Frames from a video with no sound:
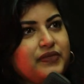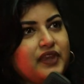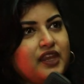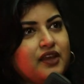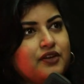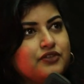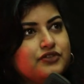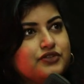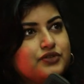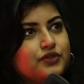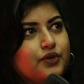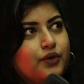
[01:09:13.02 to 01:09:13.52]

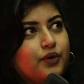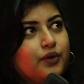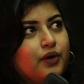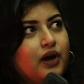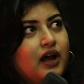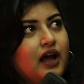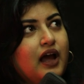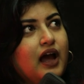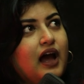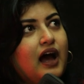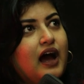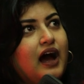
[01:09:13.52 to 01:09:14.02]
So
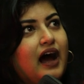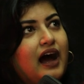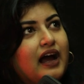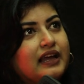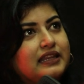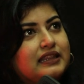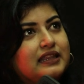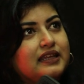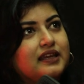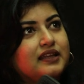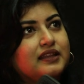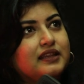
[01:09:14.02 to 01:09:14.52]
I
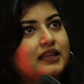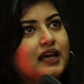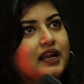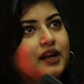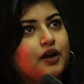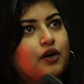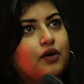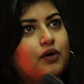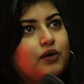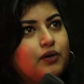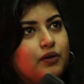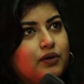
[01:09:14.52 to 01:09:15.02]
think that
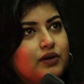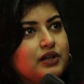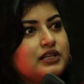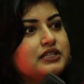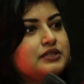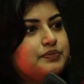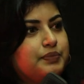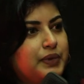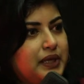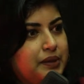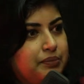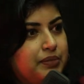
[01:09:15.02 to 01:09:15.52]
holds
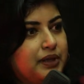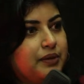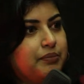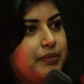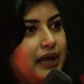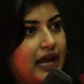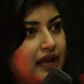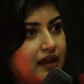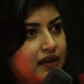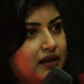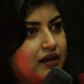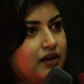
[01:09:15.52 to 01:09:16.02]
people
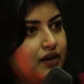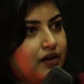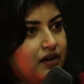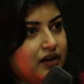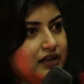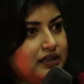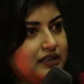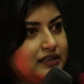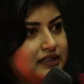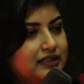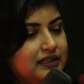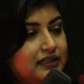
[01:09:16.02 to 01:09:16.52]
back a lot,
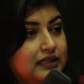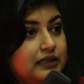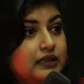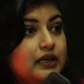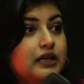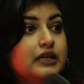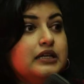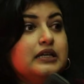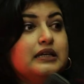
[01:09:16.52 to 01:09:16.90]
mm.